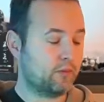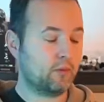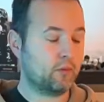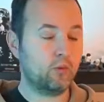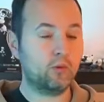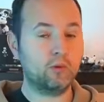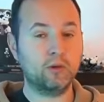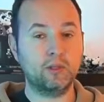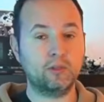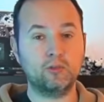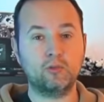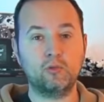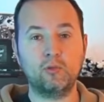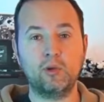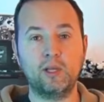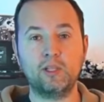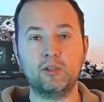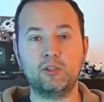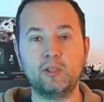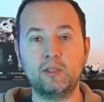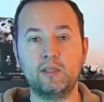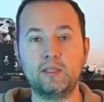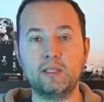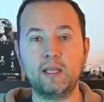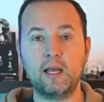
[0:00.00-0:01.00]
Goodness
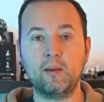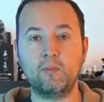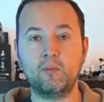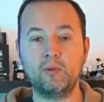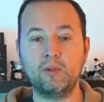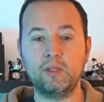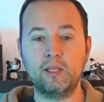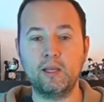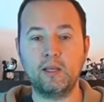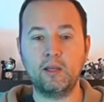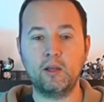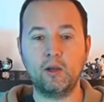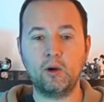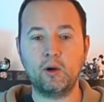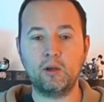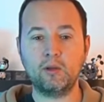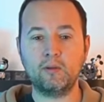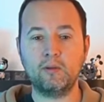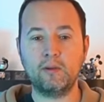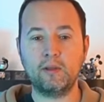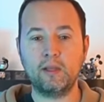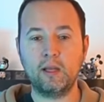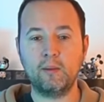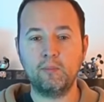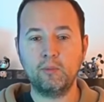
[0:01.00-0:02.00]
gracious, that was a lot
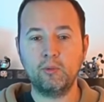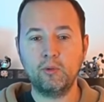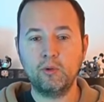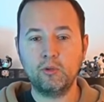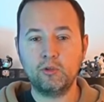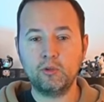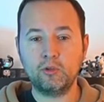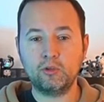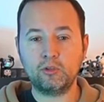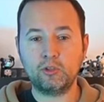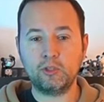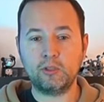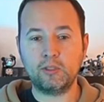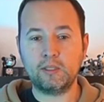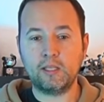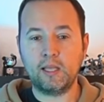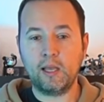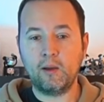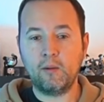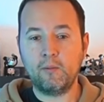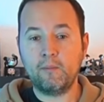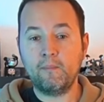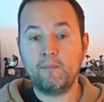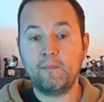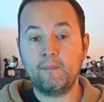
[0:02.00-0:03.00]
of temperatures just
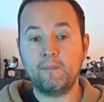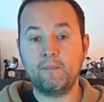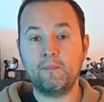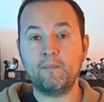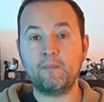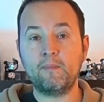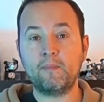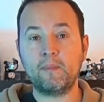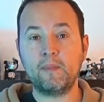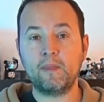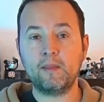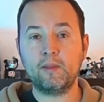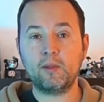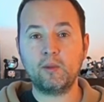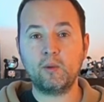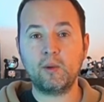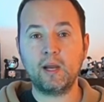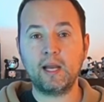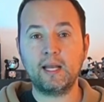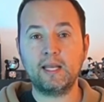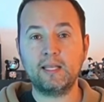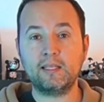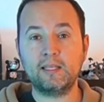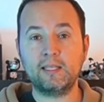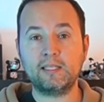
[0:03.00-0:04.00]
now. So,
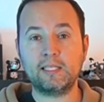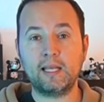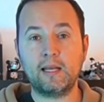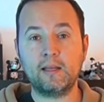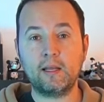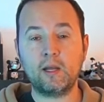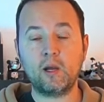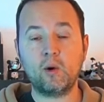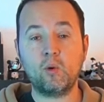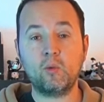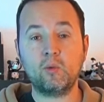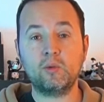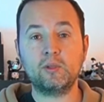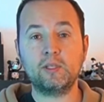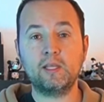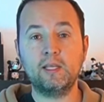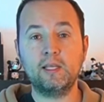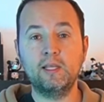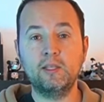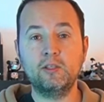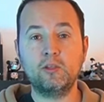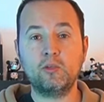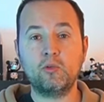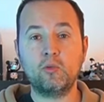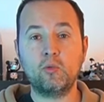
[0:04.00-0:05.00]
and as I said, the whole thing
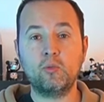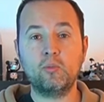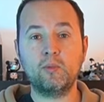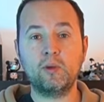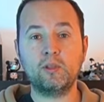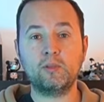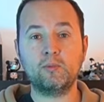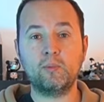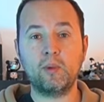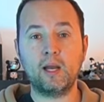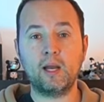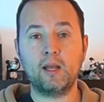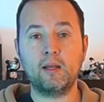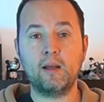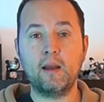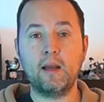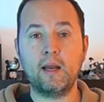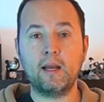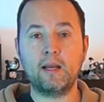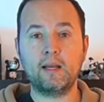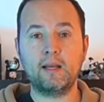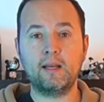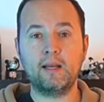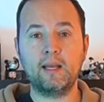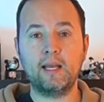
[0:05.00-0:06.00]
is super smart.
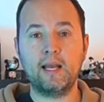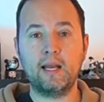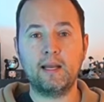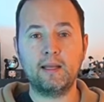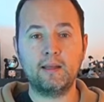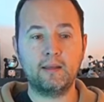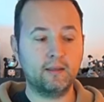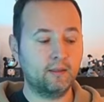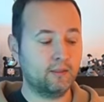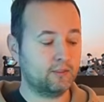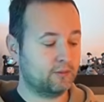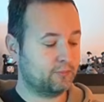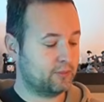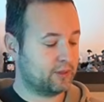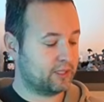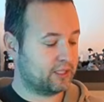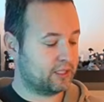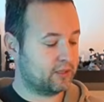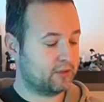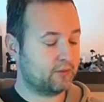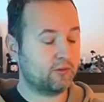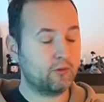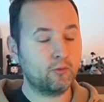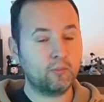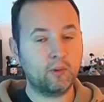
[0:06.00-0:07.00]
And
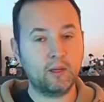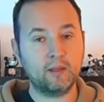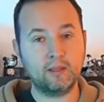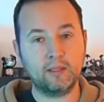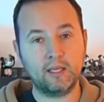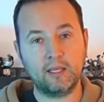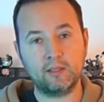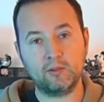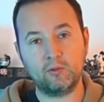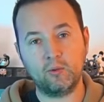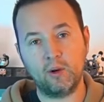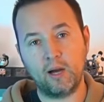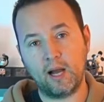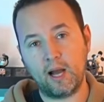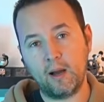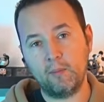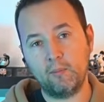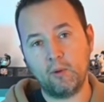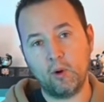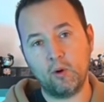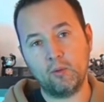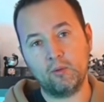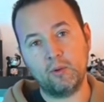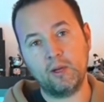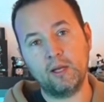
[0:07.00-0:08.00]
speaking of smart, that's why I'm
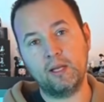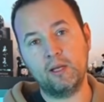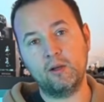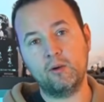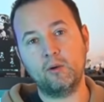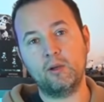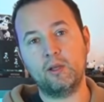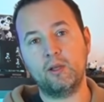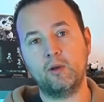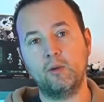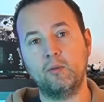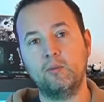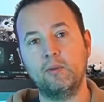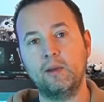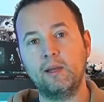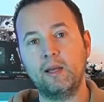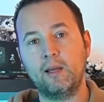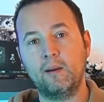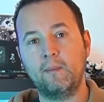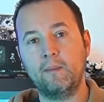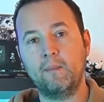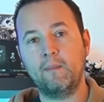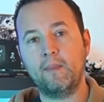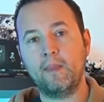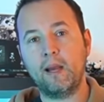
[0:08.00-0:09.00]
already looking over
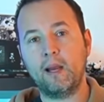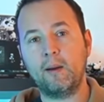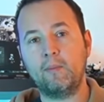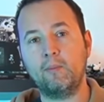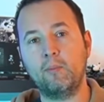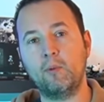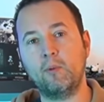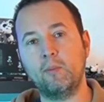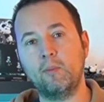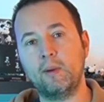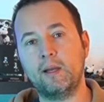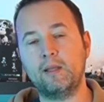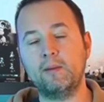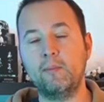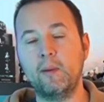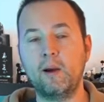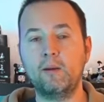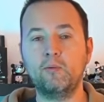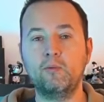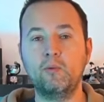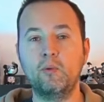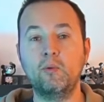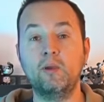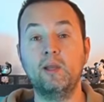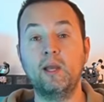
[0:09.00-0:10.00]
there. I've put my
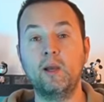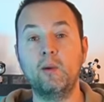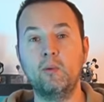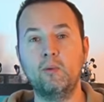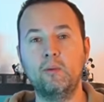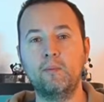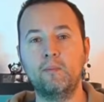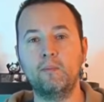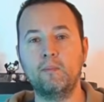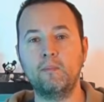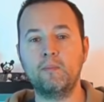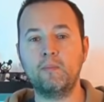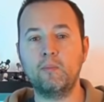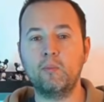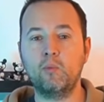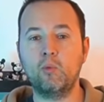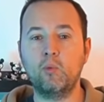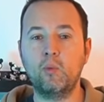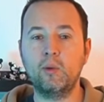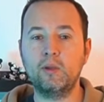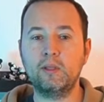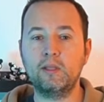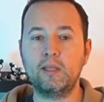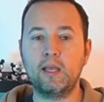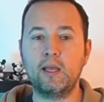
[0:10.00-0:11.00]
smartphone down. We
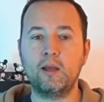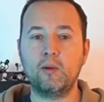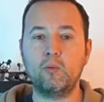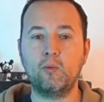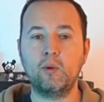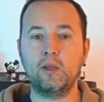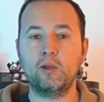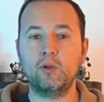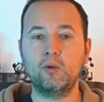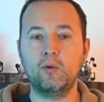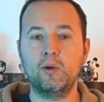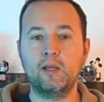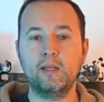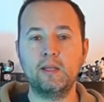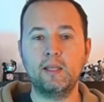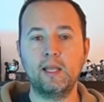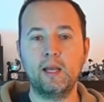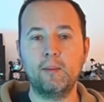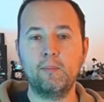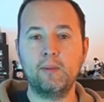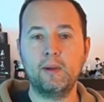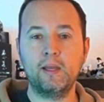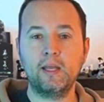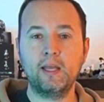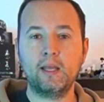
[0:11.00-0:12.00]
want to take a quick look at the
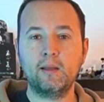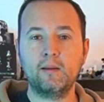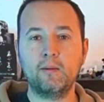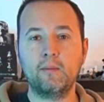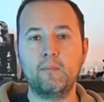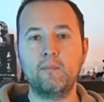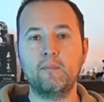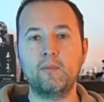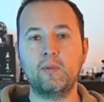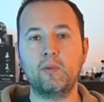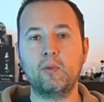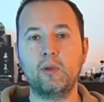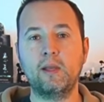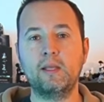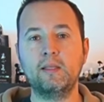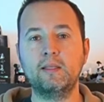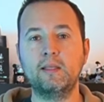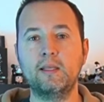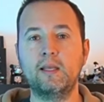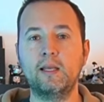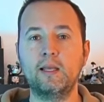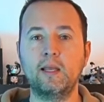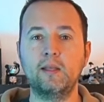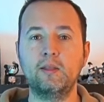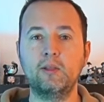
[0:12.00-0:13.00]
app again. You can
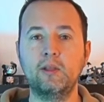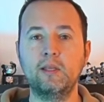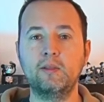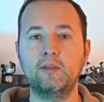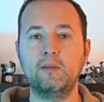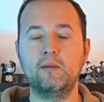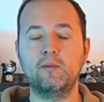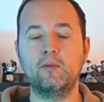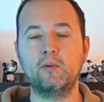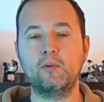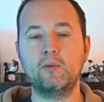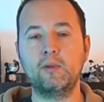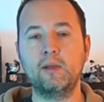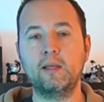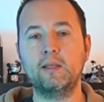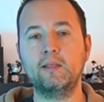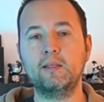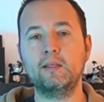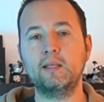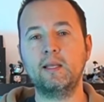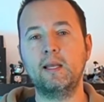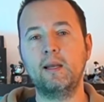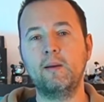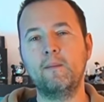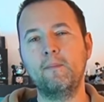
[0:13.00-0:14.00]
still adjust a few things
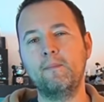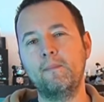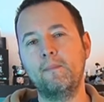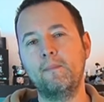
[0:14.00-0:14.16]
there.